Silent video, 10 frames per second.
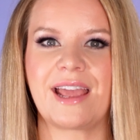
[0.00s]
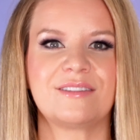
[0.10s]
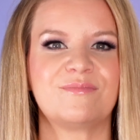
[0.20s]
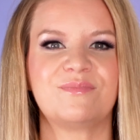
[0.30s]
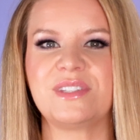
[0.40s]

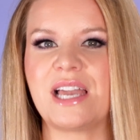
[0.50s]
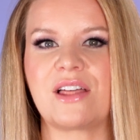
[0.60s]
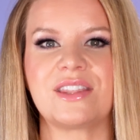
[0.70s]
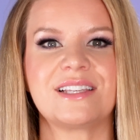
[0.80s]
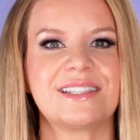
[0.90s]
And
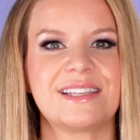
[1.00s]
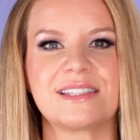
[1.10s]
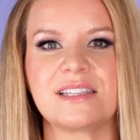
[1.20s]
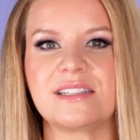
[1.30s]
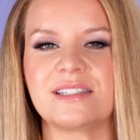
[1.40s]
yeah, this
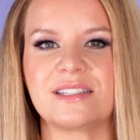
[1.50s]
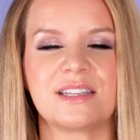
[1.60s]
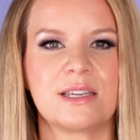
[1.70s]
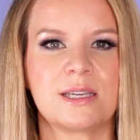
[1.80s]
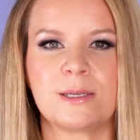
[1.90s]
isn't,
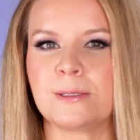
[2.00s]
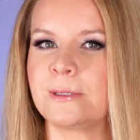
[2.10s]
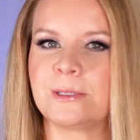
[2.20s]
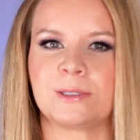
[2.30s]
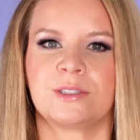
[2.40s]

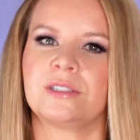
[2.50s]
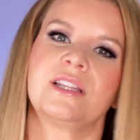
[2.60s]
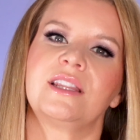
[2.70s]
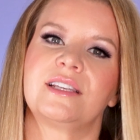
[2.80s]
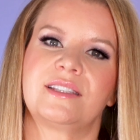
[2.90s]

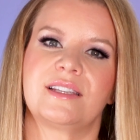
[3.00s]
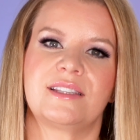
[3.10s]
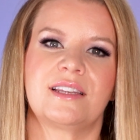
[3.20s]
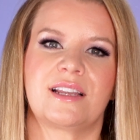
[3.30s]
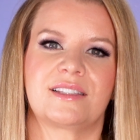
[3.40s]
this
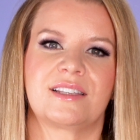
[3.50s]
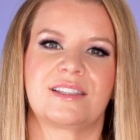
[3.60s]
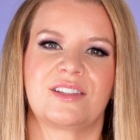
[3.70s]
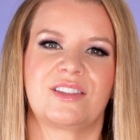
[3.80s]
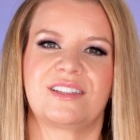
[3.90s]
isn't
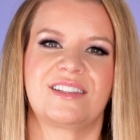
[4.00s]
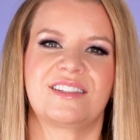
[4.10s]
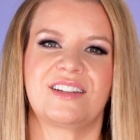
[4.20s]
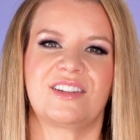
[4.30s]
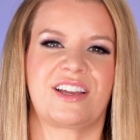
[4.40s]
necess- this
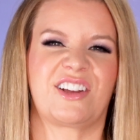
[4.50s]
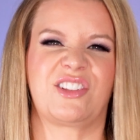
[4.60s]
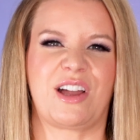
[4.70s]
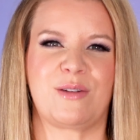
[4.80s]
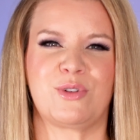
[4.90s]
isn't like a
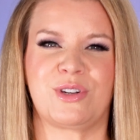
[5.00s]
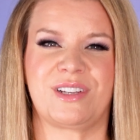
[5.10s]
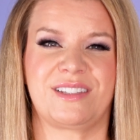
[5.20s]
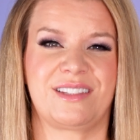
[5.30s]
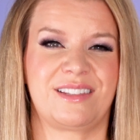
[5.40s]

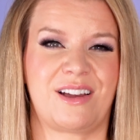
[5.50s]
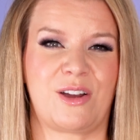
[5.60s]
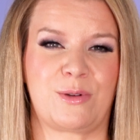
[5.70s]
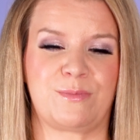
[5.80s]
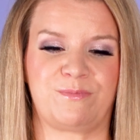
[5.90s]
glamorous
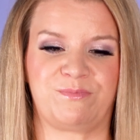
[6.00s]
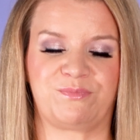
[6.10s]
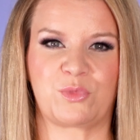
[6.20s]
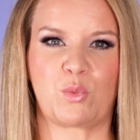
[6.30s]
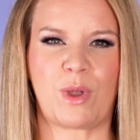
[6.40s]
um,
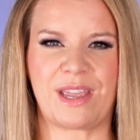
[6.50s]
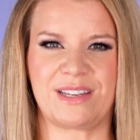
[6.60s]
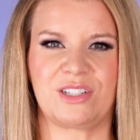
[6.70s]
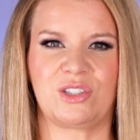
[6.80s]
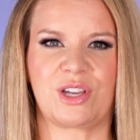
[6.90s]
way
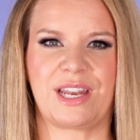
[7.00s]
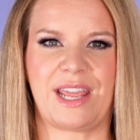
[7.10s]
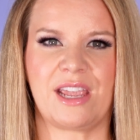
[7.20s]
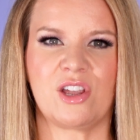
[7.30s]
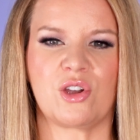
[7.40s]
to look at
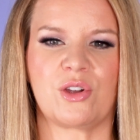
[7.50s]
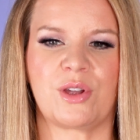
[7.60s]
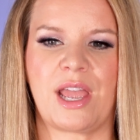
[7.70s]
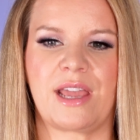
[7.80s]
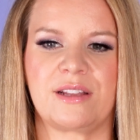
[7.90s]

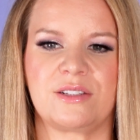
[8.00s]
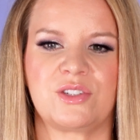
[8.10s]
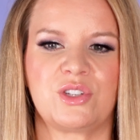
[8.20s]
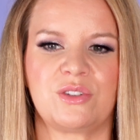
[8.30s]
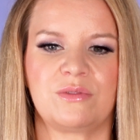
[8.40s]
anger. And,
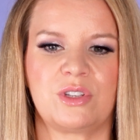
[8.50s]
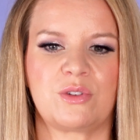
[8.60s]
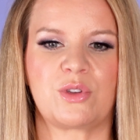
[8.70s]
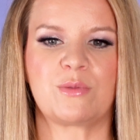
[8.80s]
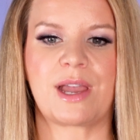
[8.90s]
you
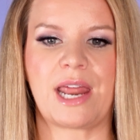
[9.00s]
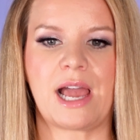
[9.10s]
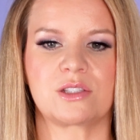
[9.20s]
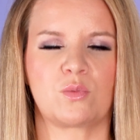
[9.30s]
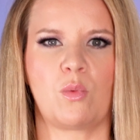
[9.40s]
know, you might
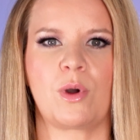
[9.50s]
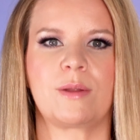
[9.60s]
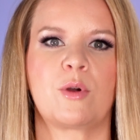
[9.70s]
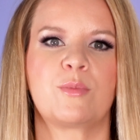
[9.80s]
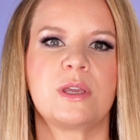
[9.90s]
ask, well, what
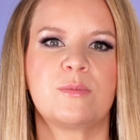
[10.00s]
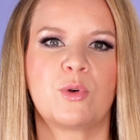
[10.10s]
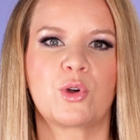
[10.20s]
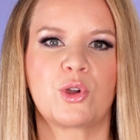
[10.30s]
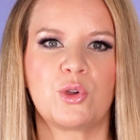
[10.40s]
about
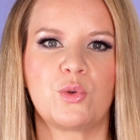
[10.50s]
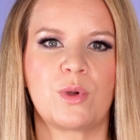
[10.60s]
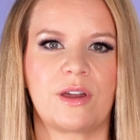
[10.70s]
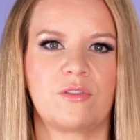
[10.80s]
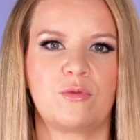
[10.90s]
people who
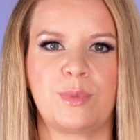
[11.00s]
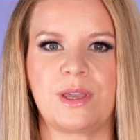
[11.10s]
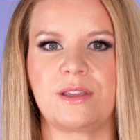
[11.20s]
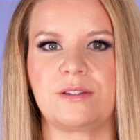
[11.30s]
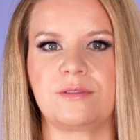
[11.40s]
have
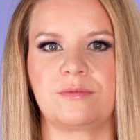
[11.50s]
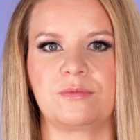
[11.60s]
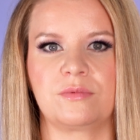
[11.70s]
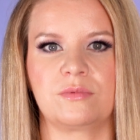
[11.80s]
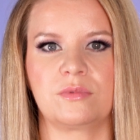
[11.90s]
been
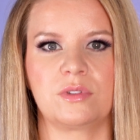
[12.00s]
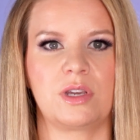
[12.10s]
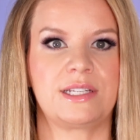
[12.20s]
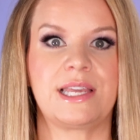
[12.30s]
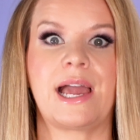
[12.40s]

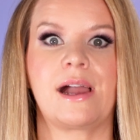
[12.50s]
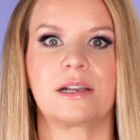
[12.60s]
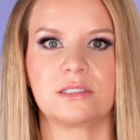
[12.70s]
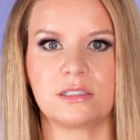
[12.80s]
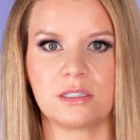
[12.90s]

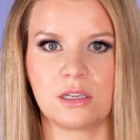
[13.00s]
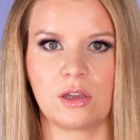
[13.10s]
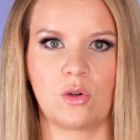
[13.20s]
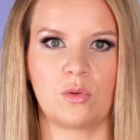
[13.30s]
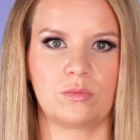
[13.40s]
attacked,
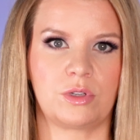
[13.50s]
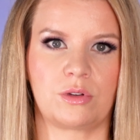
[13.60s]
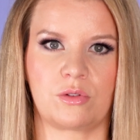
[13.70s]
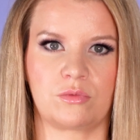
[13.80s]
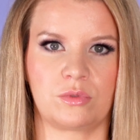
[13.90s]
you
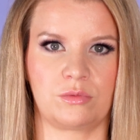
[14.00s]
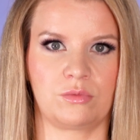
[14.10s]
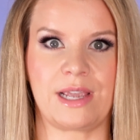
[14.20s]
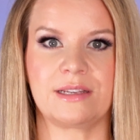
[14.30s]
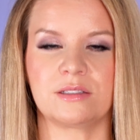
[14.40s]
know,
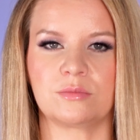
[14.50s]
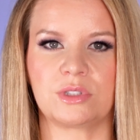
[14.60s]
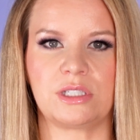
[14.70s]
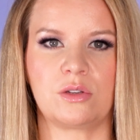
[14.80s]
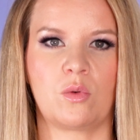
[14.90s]

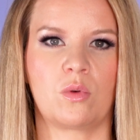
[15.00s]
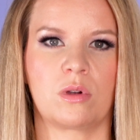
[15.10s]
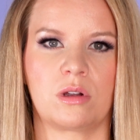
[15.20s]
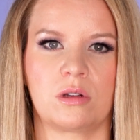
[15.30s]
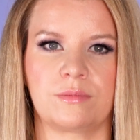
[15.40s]
randomly
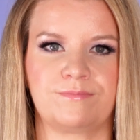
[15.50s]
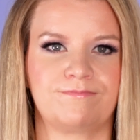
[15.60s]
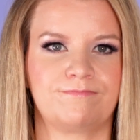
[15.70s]
or,